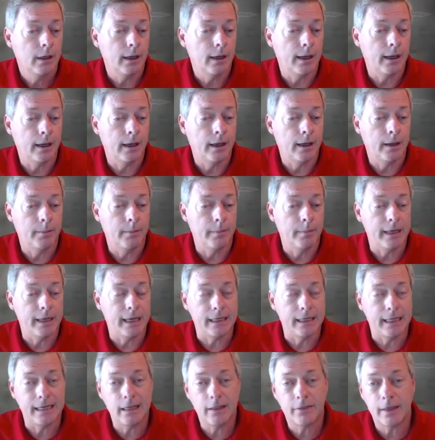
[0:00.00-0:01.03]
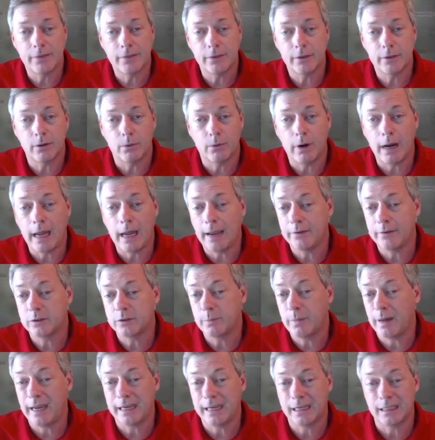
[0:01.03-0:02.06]
and anything that arrives
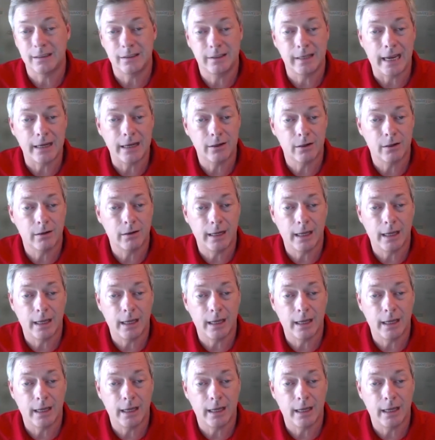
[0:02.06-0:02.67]
by container.